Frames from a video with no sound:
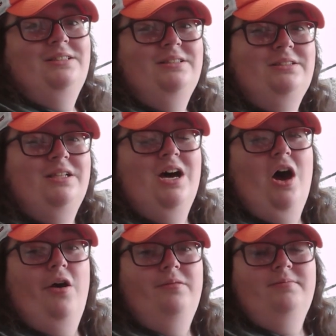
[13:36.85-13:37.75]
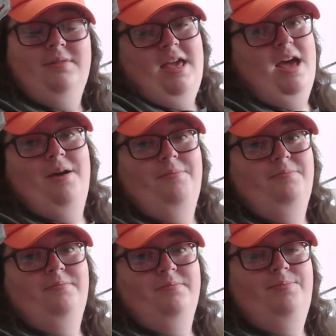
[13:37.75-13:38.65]
So, yeah.
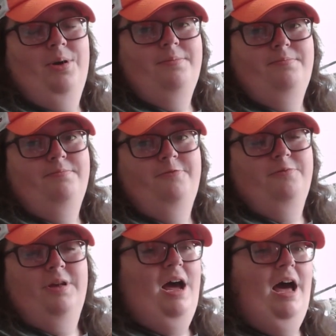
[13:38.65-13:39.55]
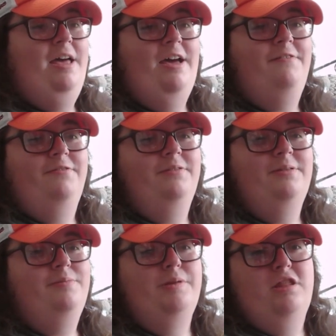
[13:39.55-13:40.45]
But
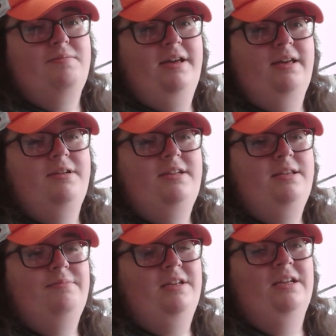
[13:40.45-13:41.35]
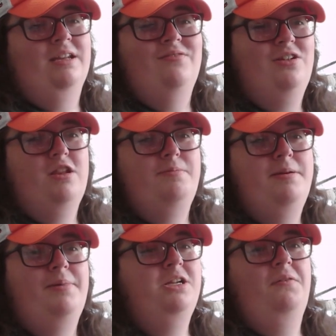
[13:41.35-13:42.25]
this Miami team didn't convince me
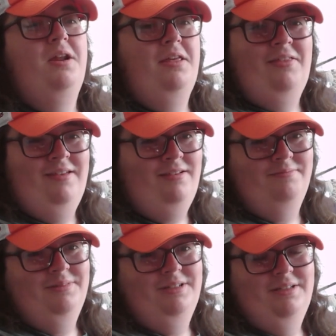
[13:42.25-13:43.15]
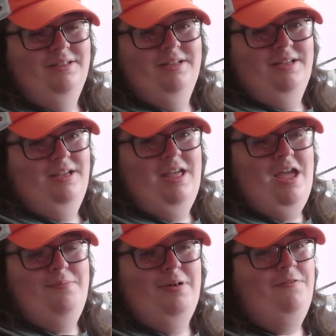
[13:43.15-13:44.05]
of much of anything.
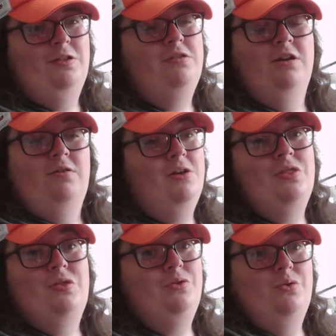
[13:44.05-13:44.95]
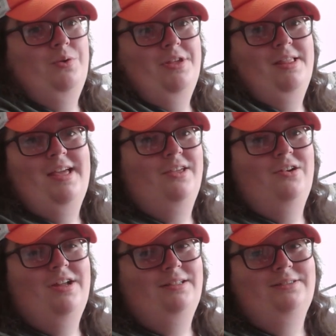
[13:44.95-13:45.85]
And Buffalo's going to run through you whether you like it
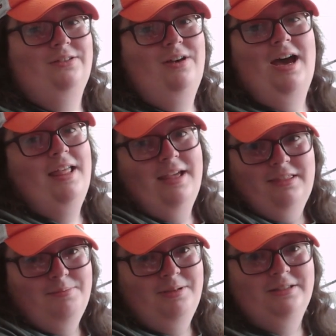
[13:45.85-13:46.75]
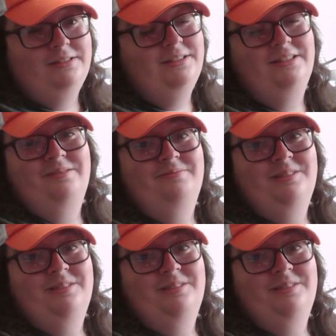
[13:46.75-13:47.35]
or not. So I like the Bills here.